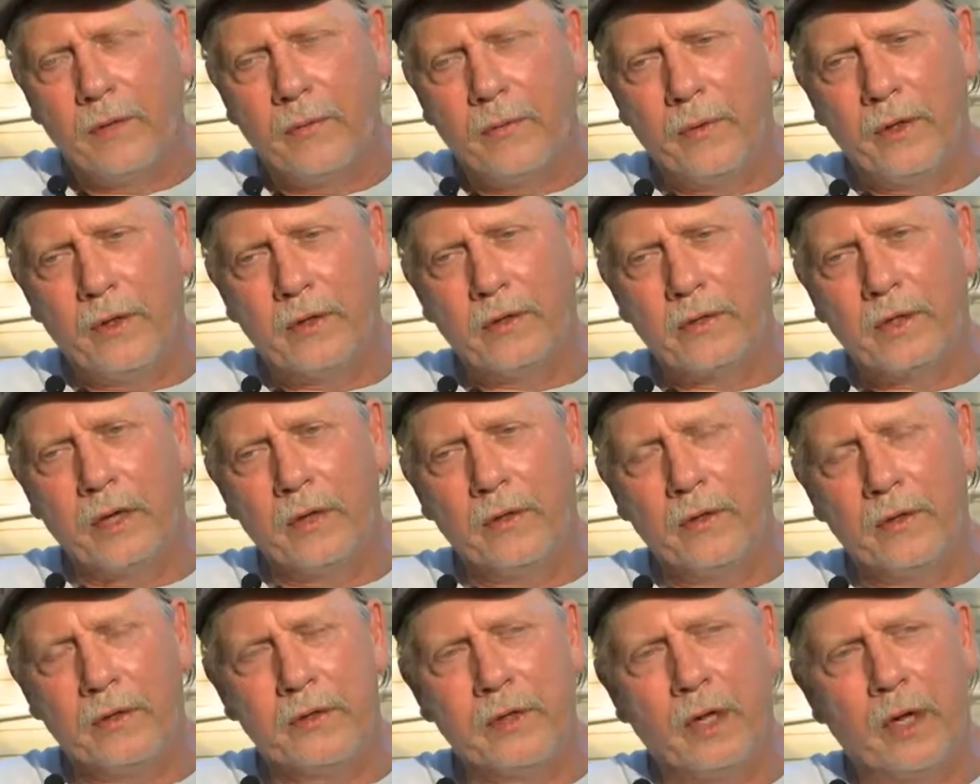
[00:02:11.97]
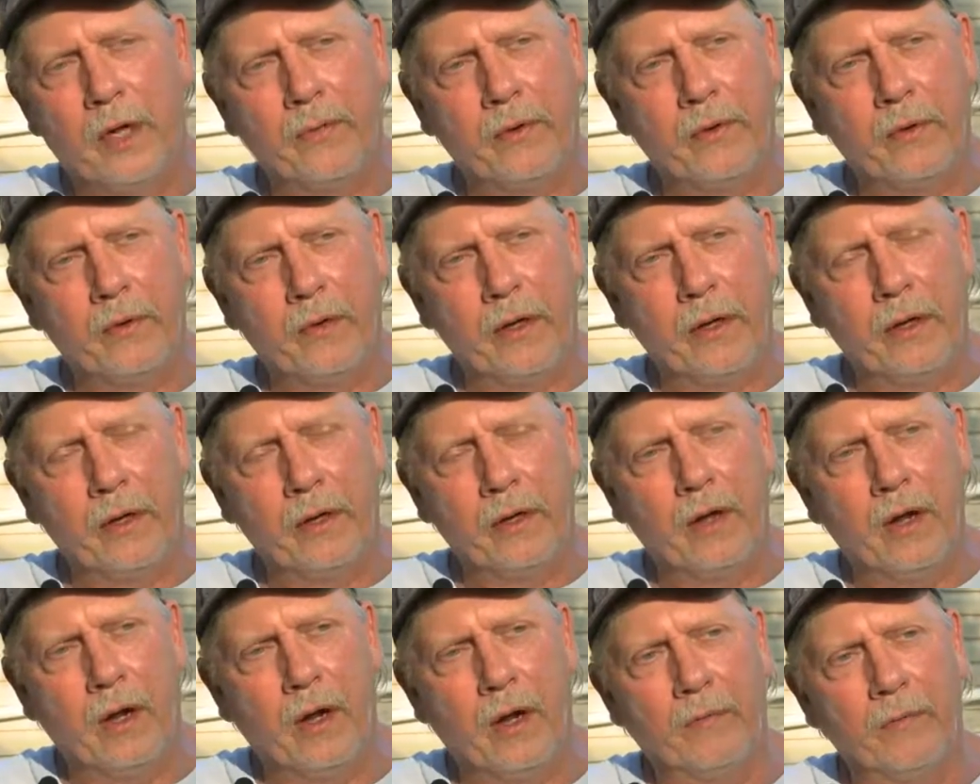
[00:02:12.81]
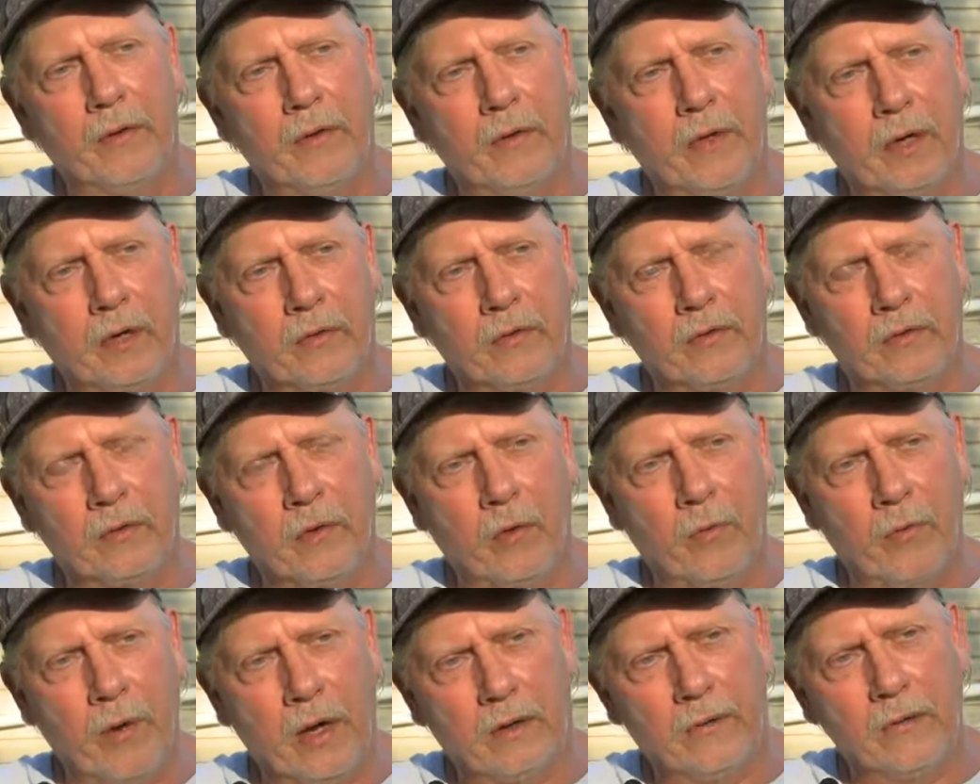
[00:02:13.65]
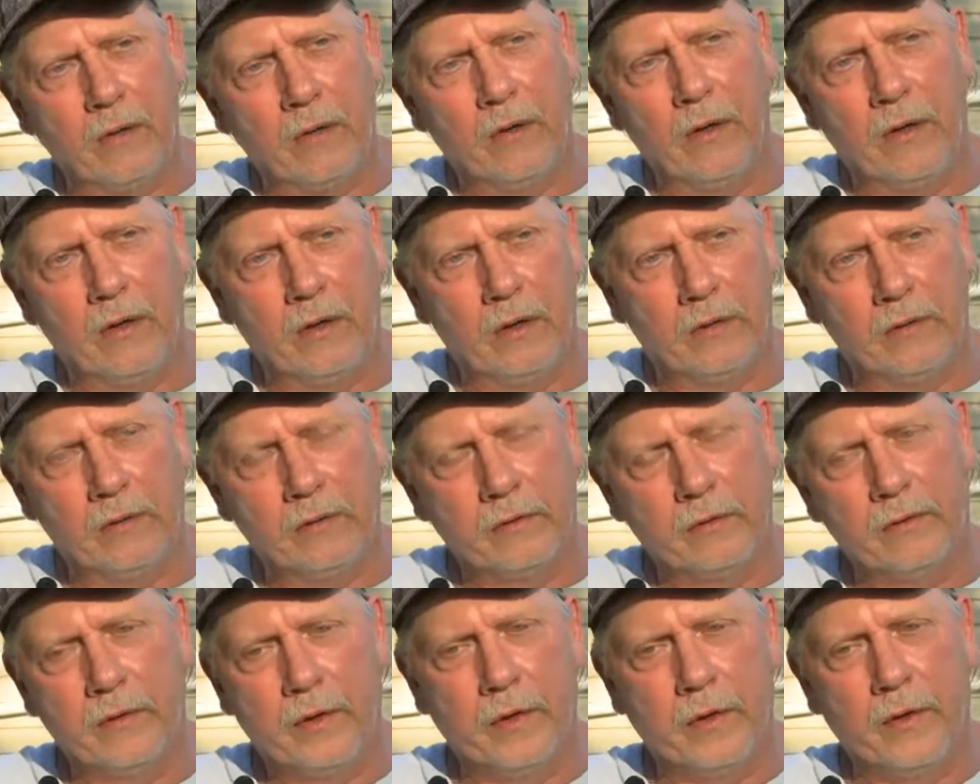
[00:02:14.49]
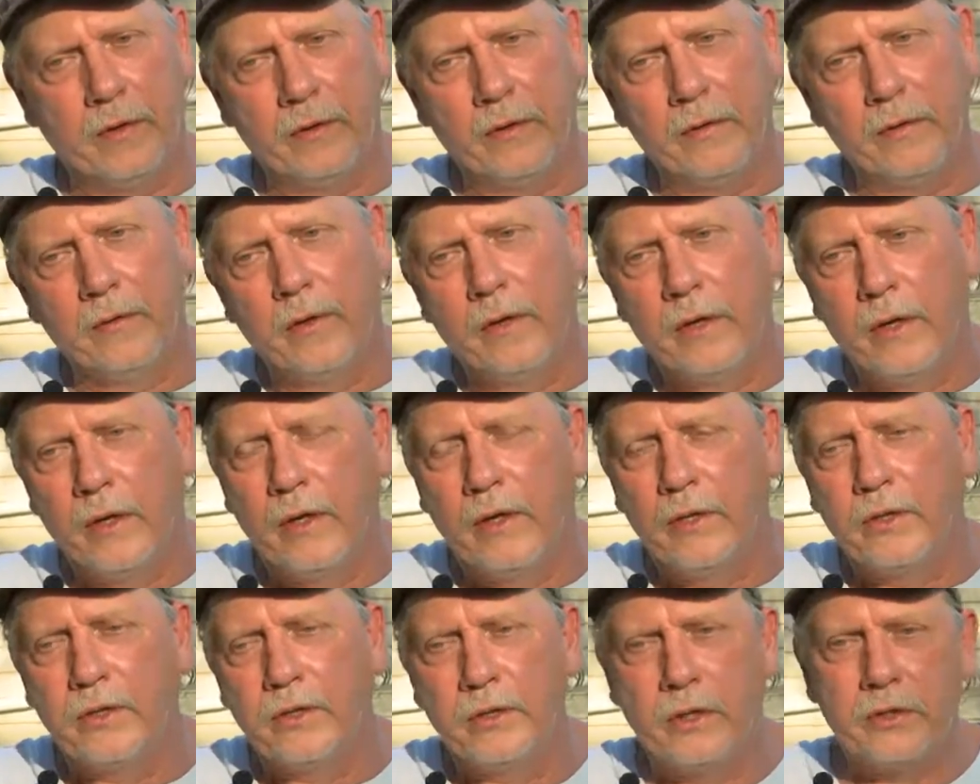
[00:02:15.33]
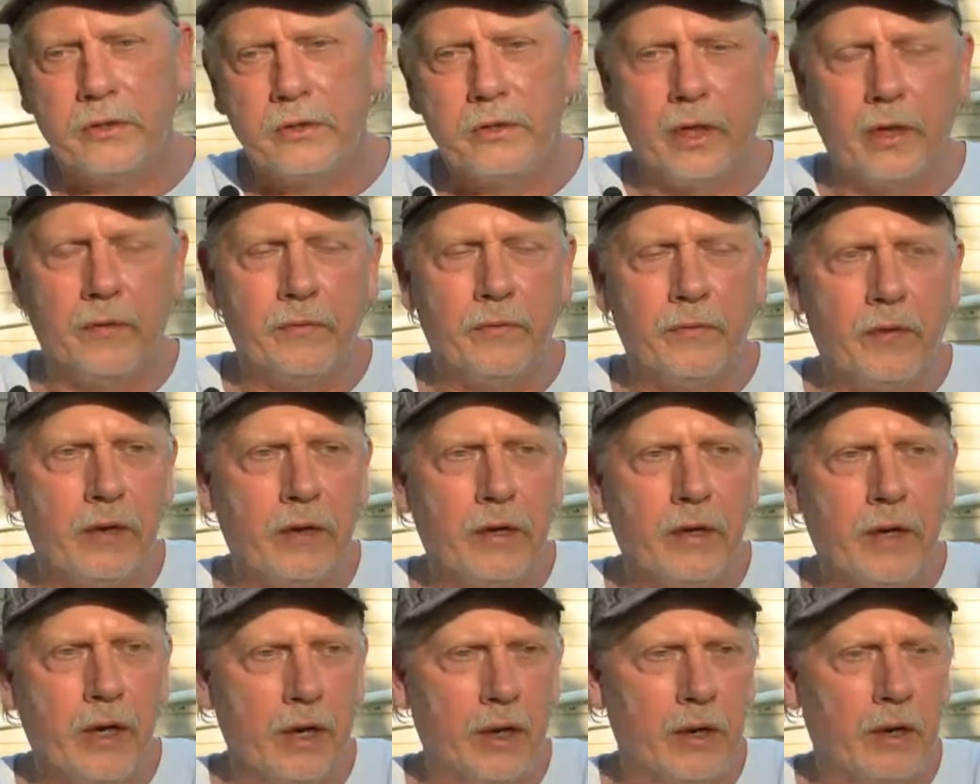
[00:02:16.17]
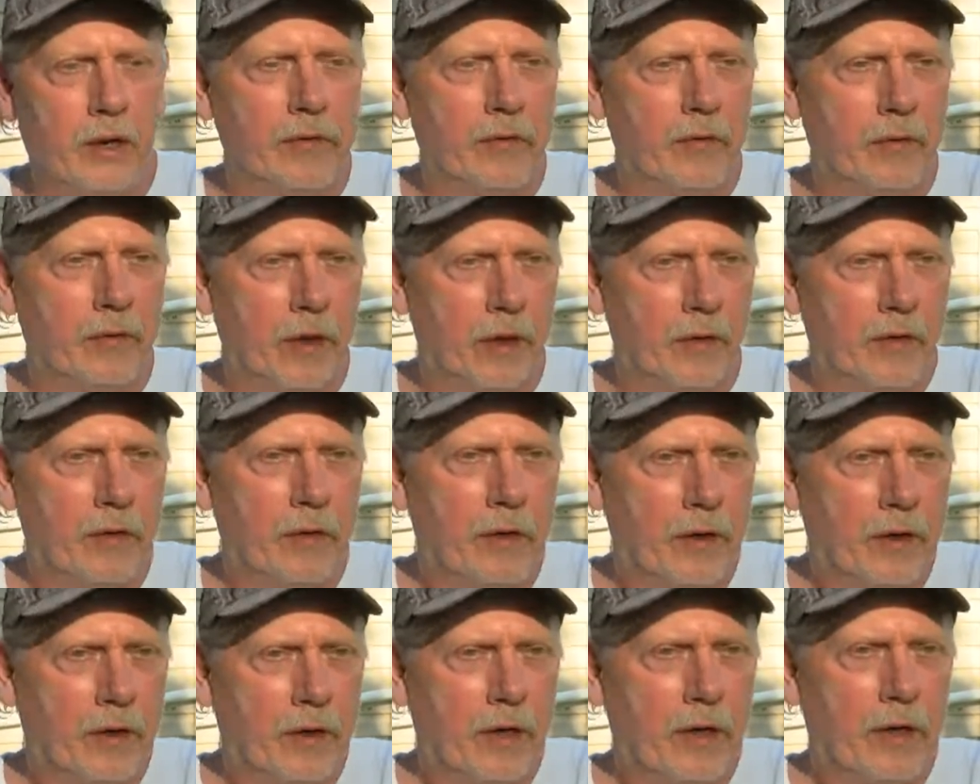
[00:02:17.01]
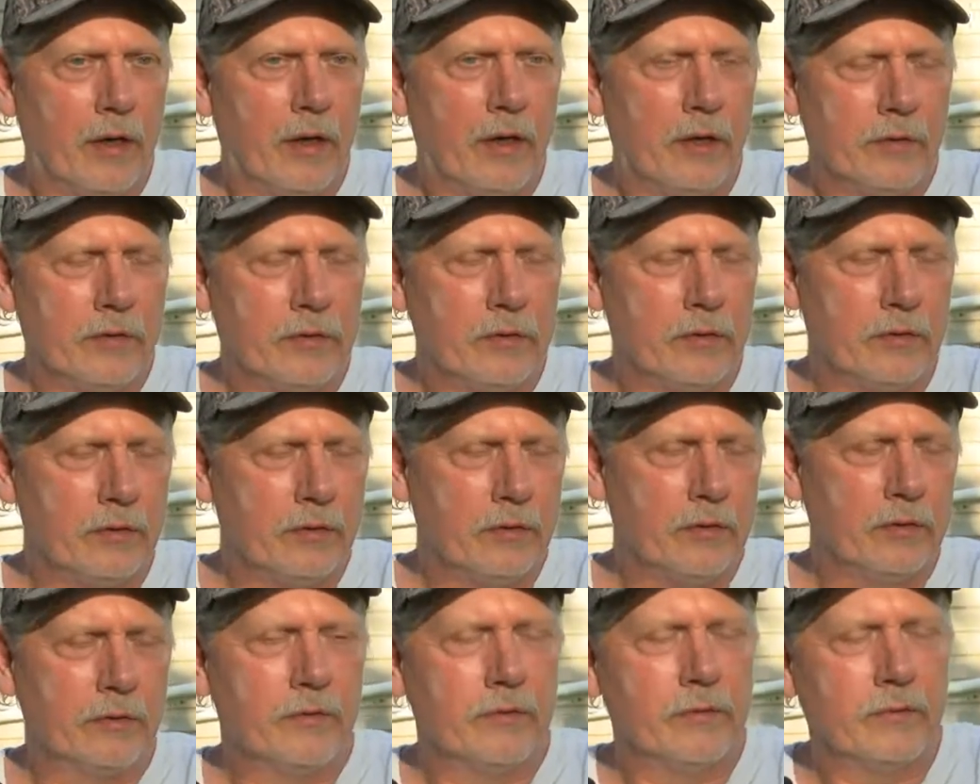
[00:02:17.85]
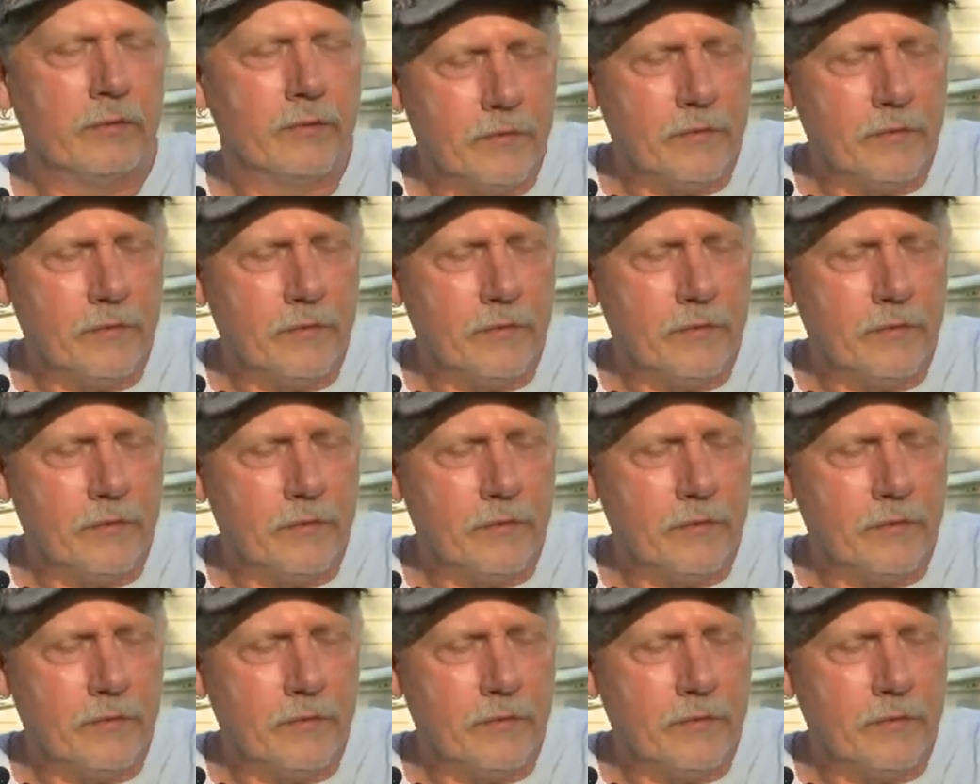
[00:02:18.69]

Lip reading: we decided to shave her head off and let it grow back long, and she shaved her head so